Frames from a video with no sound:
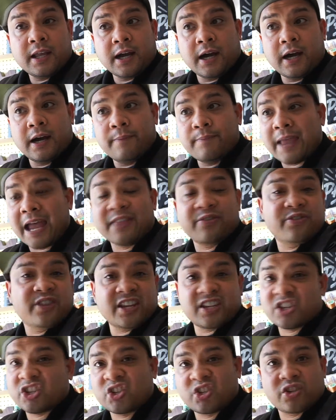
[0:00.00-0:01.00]
um, at
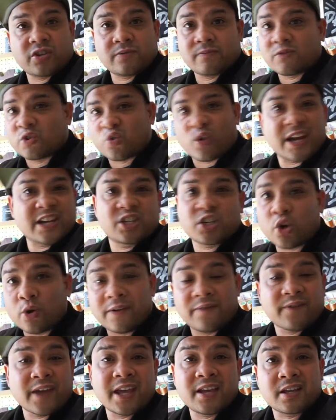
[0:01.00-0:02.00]
this trade show
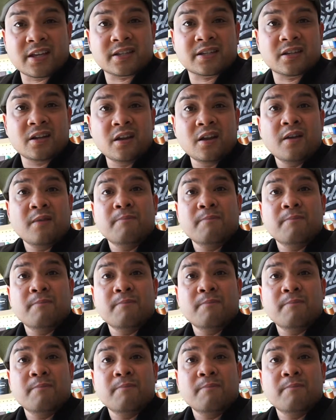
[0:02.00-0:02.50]
in Vegas